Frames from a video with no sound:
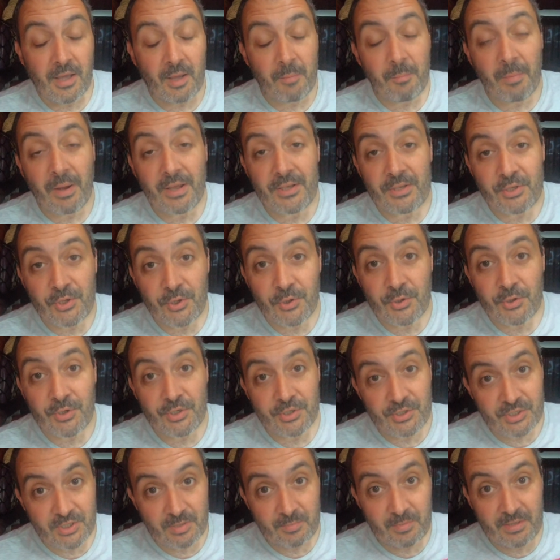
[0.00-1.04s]
And by you,
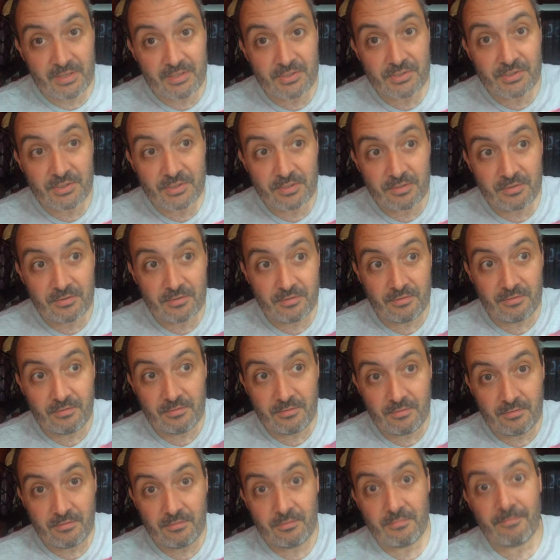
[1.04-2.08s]
she means me.
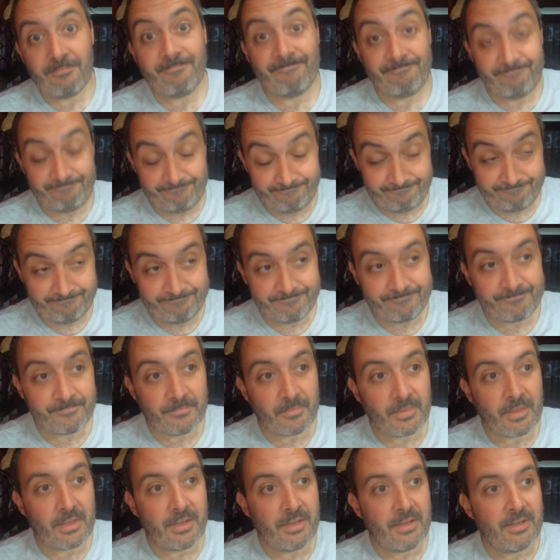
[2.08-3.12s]
Mm.
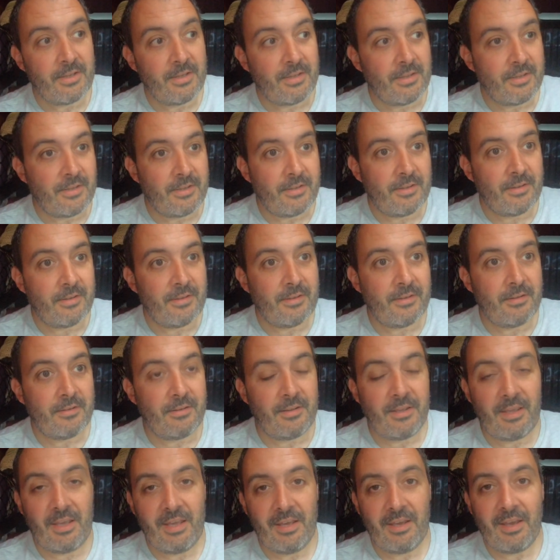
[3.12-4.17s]
And it wasn't even my car.
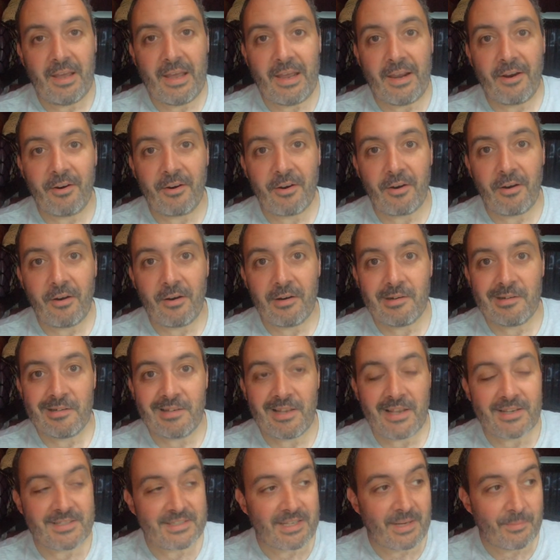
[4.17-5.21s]
Yeah, hire car.
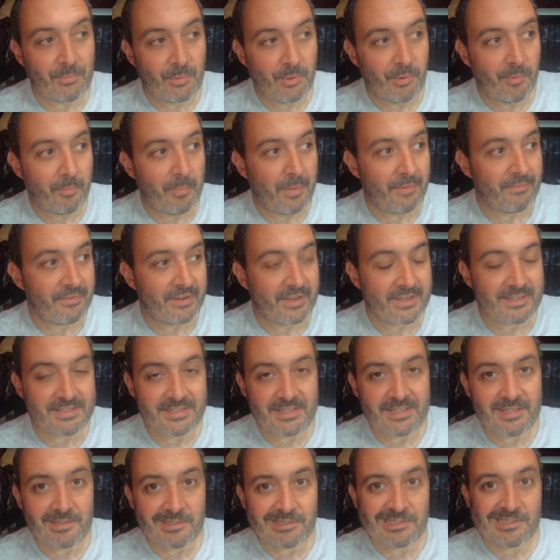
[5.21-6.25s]
Last time we were in Mevagissey.